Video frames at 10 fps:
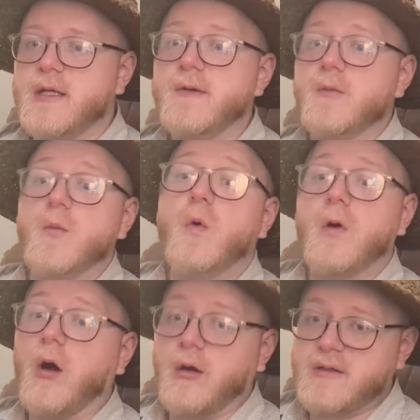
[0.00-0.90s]
giving
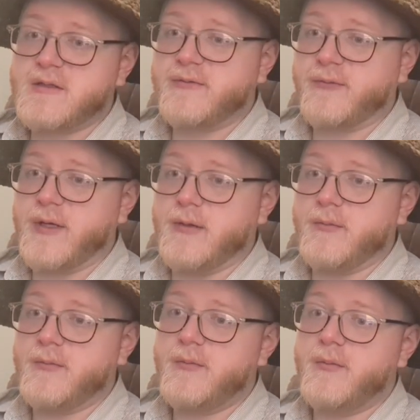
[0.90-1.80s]
more artists
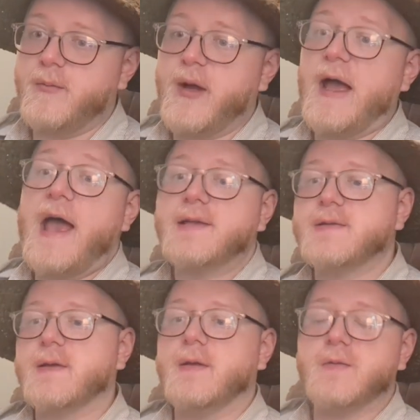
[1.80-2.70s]
freedom by
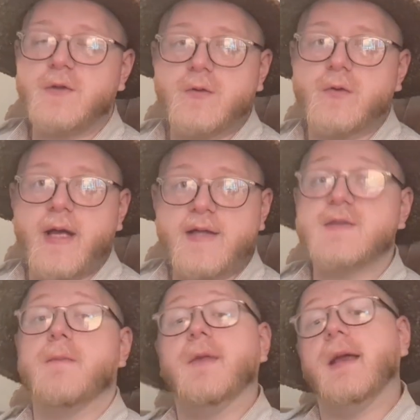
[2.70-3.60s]
asking them to create
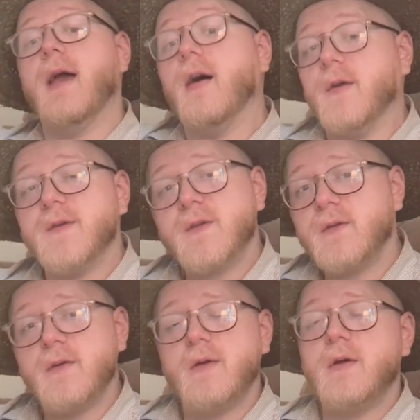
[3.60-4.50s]
something
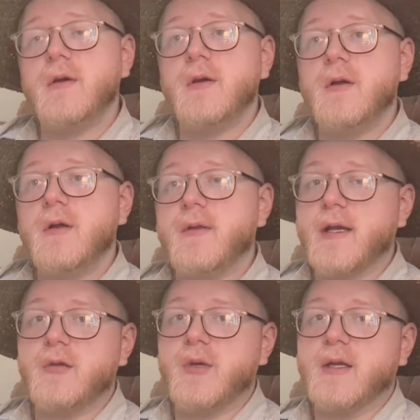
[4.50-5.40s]
else
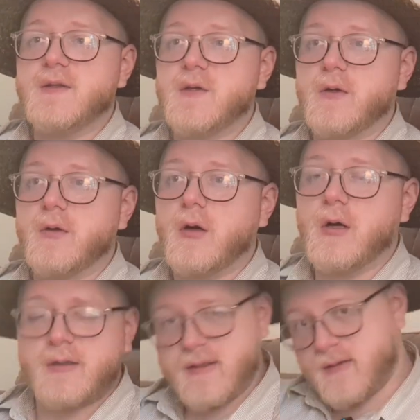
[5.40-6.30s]
that could be considered
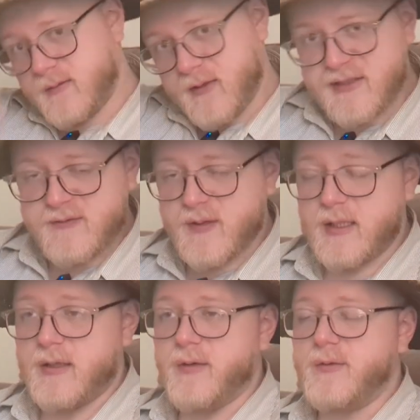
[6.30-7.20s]
art, these
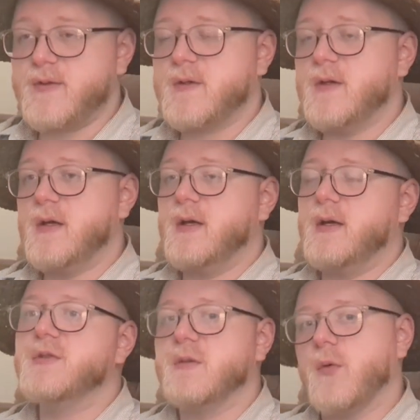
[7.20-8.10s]
videos,
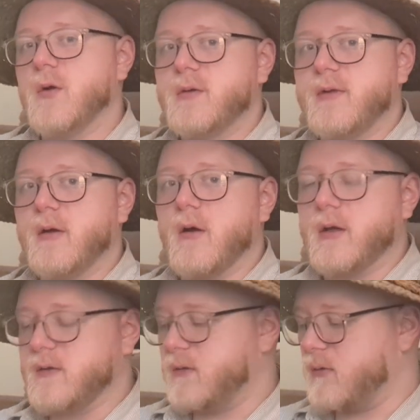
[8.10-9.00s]
to support their
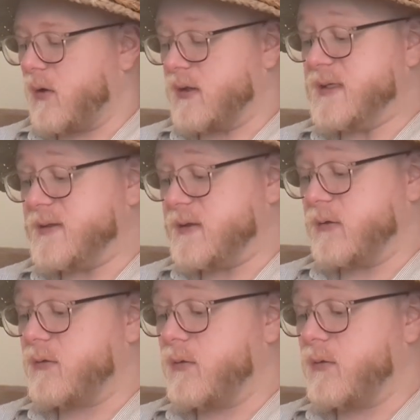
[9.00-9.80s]
artistic